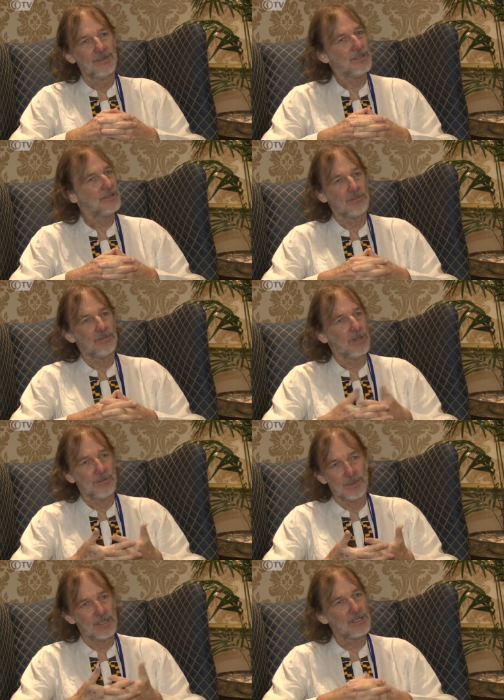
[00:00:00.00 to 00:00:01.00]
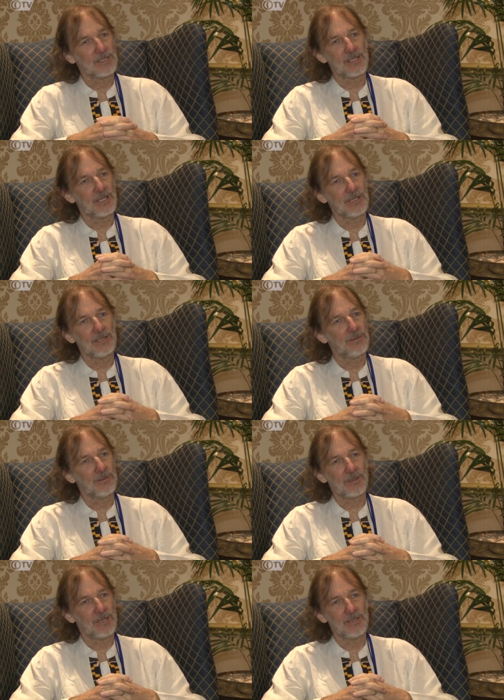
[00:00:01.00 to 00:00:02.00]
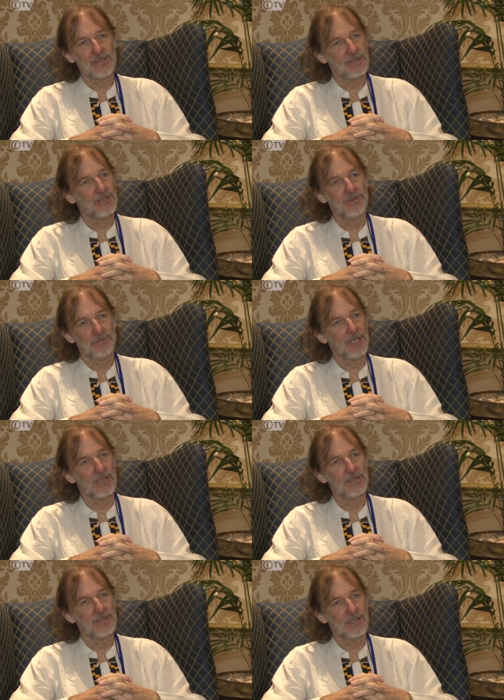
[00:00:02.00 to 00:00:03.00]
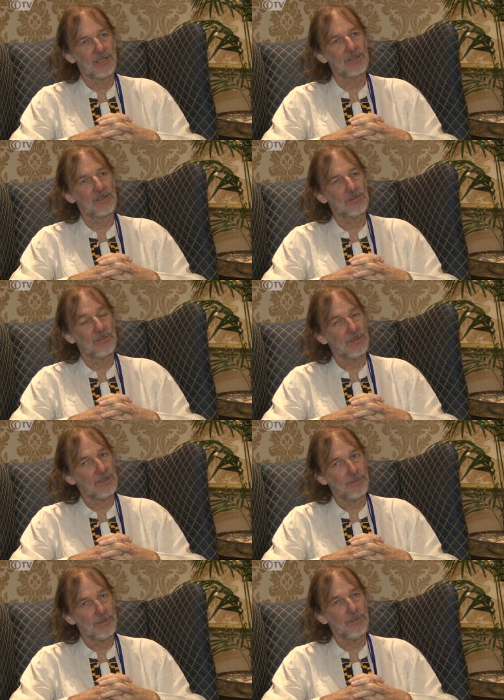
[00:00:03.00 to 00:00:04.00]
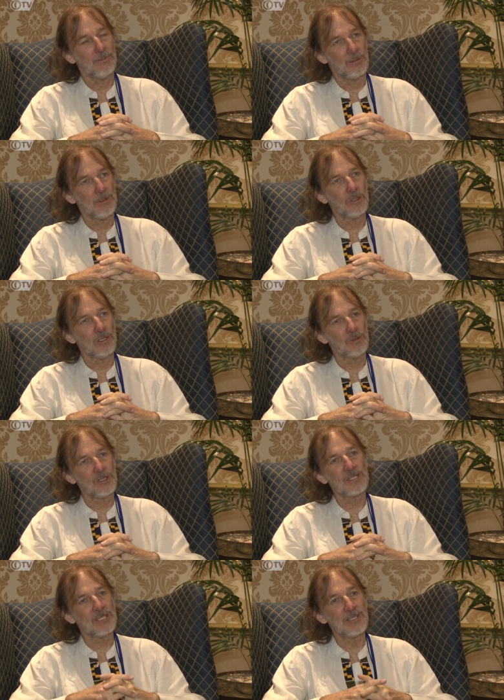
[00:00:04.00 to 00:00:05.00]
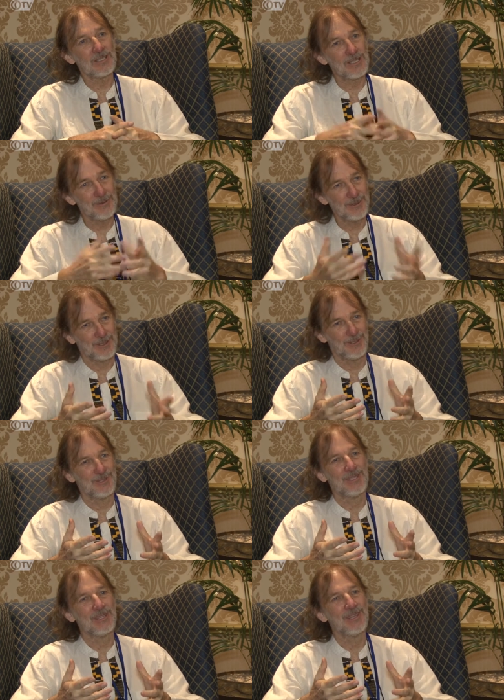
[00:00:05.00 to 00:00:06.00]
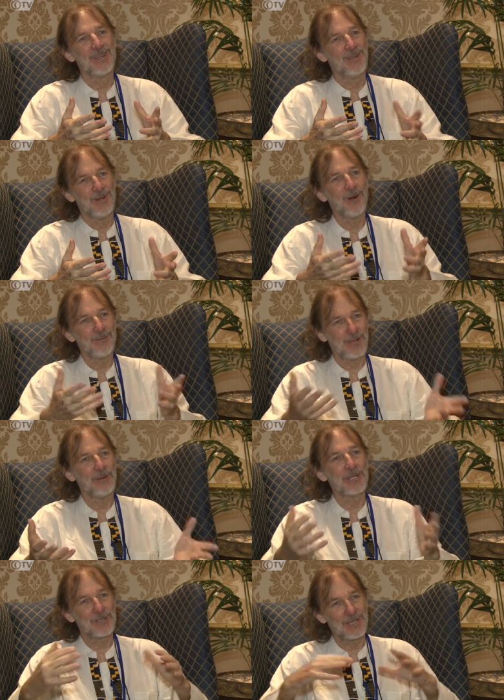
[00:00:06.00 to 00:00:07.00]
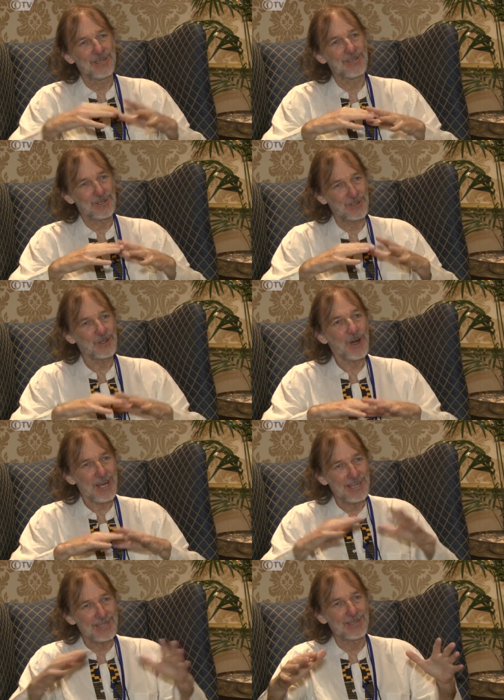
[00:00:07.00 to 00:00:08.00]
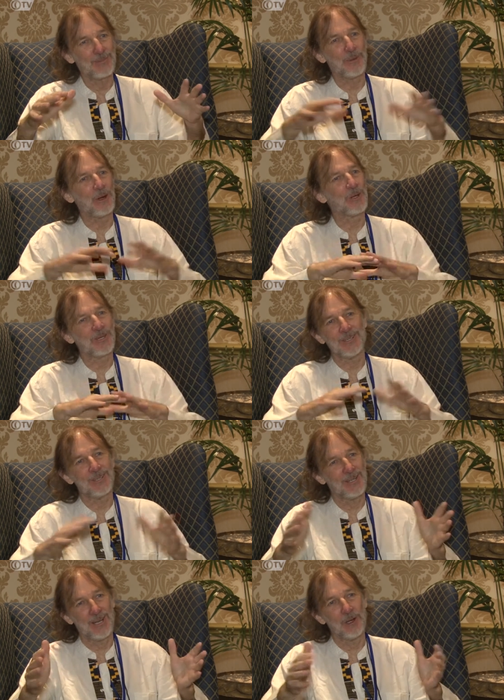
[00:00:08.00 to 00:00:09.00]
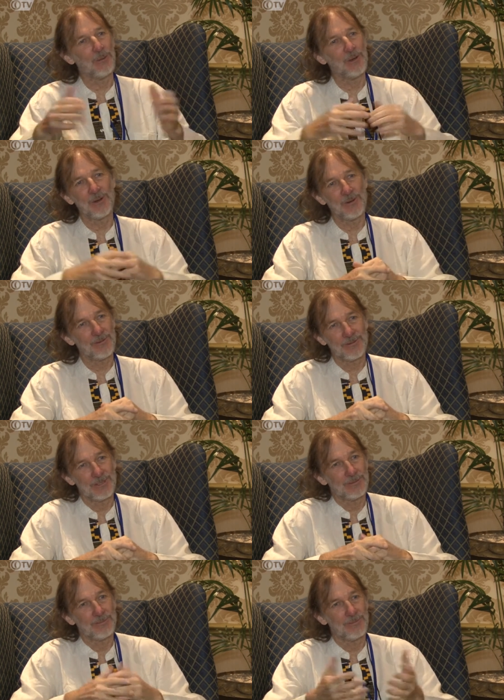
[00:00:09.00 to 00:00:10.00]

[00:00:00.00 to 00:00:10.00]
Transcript: That's, I mean, that's exactly the case, yeah. And, and it's, uh, you can also see the difficulty of coming together to try and broker global uh,